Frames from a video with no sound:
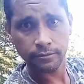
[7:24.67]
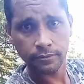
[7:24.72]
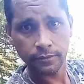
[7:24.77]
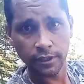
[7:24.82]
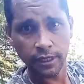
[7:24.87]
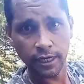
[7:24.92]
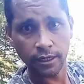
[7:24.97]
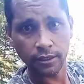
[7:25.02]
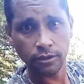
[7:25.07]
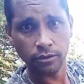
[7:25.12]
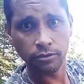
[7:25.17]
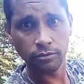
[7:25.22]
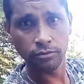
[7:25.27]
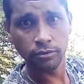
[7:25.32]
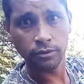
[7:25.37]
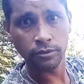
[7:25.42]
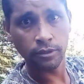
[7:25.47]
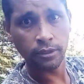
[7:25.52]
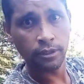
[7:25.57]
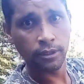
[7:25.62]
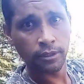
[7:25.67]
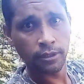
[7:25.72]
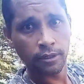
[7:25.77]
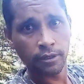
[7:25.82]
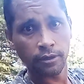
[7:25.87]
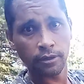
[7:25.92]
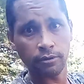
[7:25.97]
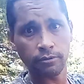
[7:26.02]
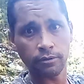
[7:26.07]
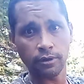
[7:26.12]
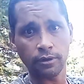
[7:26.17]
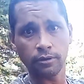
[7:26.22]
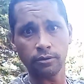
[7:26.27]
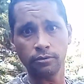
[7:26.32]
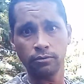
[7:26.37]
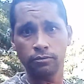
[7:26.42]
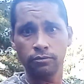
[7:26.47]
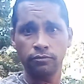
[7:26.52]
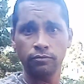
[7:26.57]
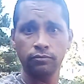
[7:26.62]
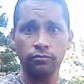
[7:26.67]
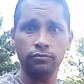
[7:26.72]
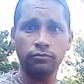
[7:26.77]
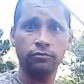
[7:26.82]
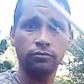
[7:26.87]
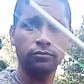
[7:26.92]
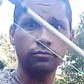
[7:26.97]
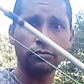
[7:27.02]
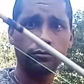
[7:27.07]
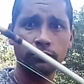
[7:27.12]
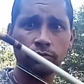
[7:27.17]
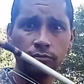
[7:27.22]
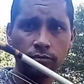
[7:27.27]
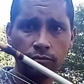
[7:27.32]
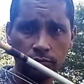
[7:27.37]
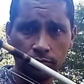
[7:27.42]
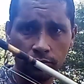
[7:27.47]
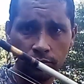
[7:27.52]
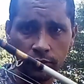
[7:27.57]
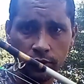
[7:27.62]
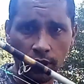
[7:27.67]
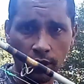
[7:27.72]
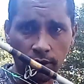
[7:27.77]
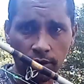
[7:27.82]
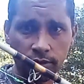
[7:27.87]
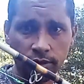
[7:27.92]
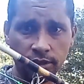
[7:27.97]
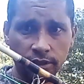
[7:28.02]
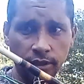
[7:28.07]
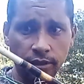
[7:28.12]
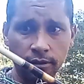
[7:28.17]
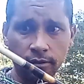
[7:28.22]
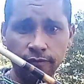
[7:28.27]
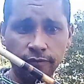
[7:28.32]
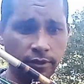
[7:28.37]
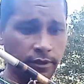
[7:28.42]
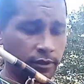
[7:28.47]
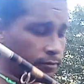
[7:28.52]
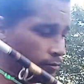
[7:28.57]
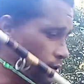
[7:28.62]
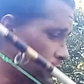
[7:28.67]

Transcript: that I use on an old yard sale fishing